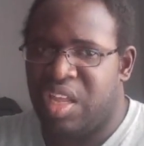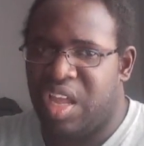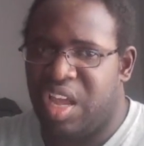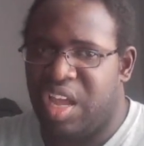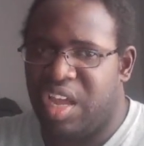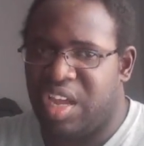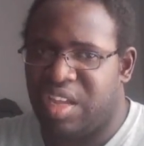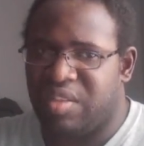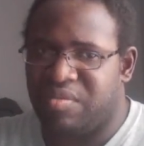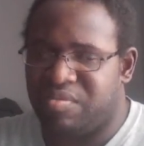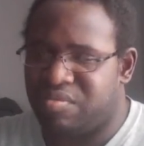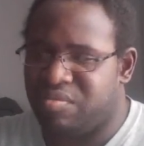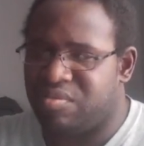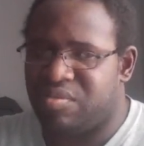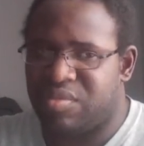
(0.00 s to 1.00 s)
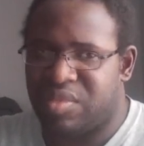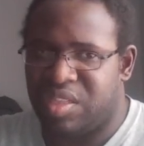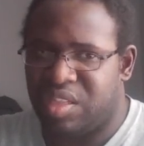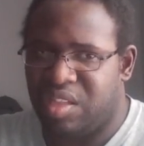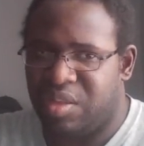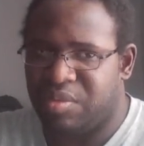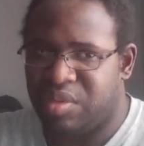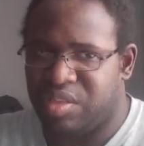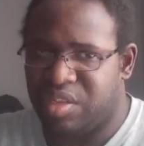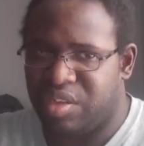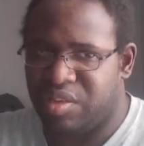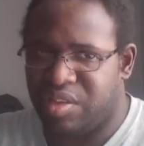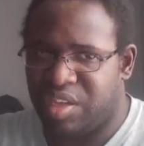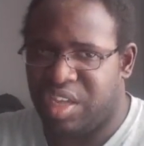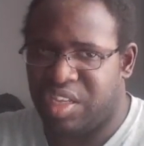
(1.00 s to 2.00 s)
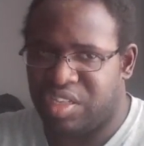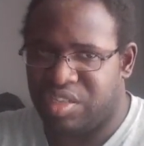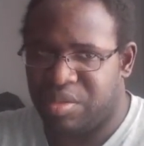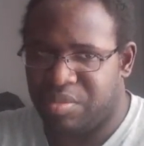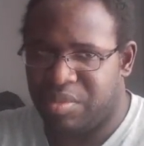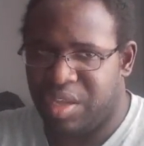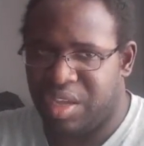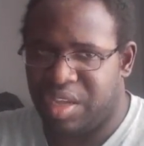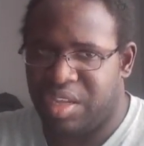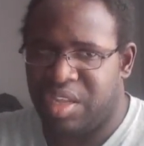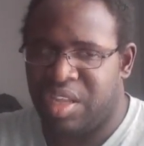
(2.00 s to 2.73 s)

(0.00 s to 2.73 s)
I'd love to see you again someday.